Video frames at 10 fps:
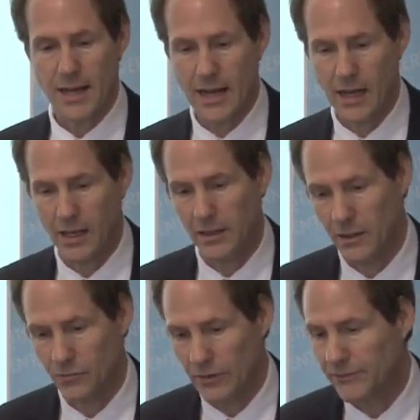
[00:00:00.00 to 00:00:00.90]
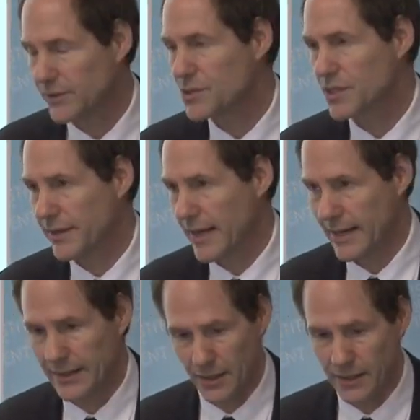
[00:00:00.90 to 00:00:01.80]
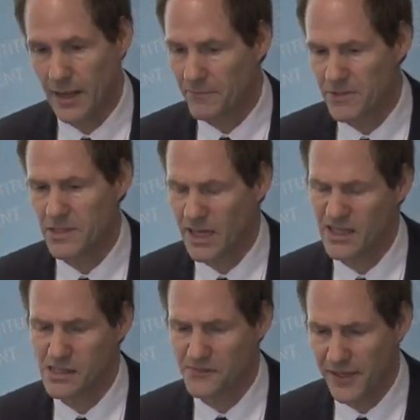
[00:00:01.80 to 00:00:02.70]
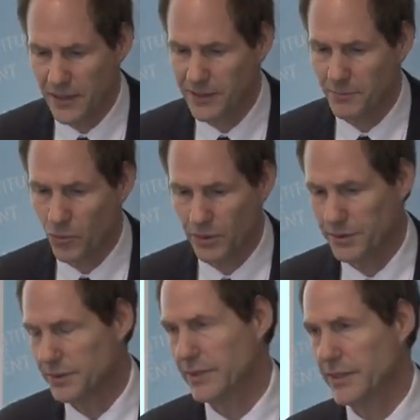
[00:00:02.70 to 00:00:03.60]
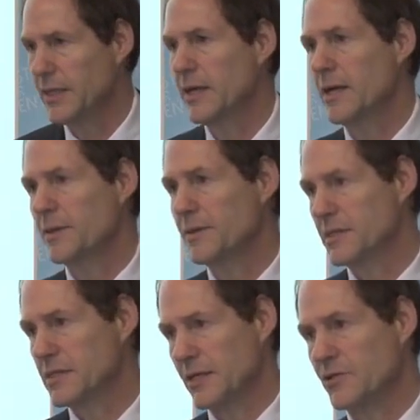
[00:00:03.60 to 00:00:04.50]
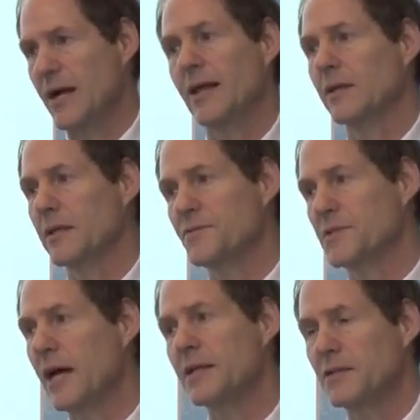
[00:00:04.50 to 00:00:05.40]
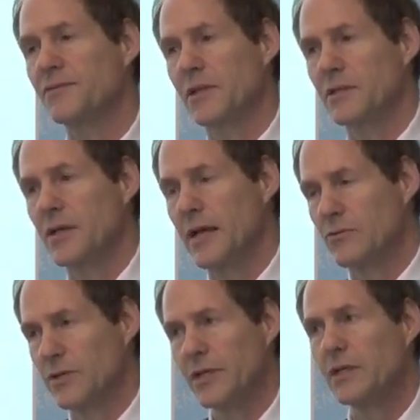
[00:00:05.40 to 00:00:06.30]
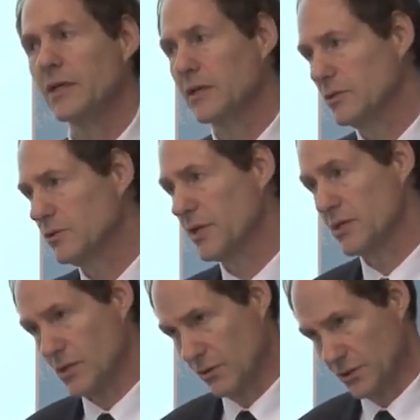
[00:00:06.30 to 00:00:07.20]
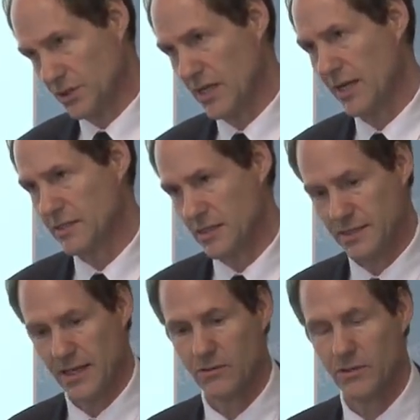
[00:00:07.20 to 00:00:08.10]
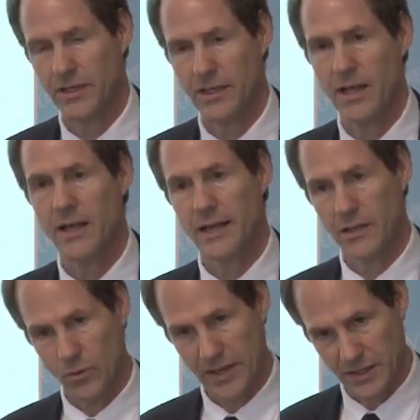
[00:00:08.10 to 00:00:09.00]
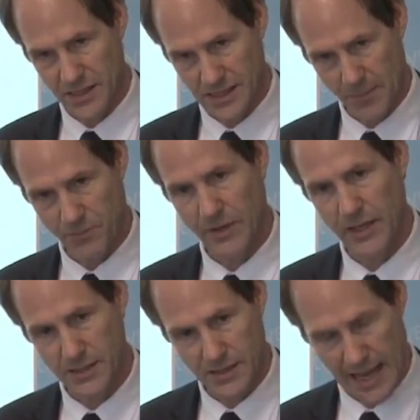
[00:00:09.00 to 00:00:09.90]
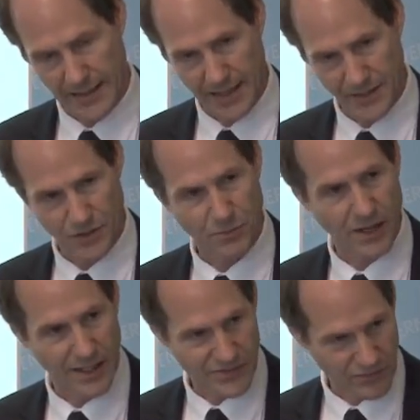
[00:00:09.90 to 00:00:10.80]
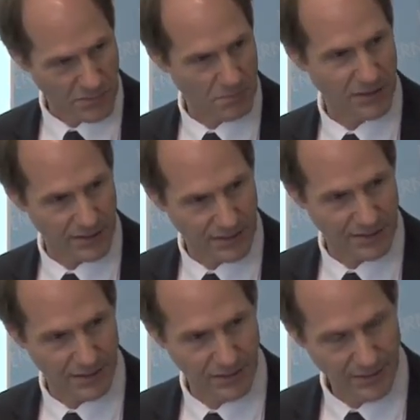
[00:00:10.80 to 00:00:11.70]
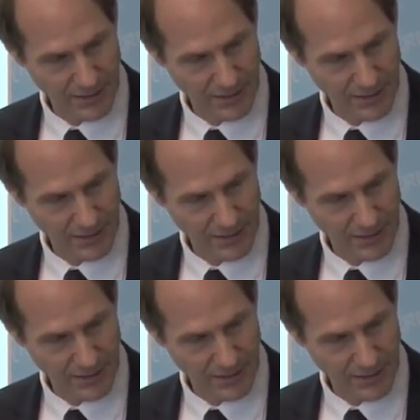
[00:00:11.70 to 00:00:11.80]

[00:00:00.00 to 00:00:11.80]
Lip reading: a reference to that. It emphasizes, very importantly, the centrality of scientific integrity, including social science integrity, in a way that separates that enterprise from the political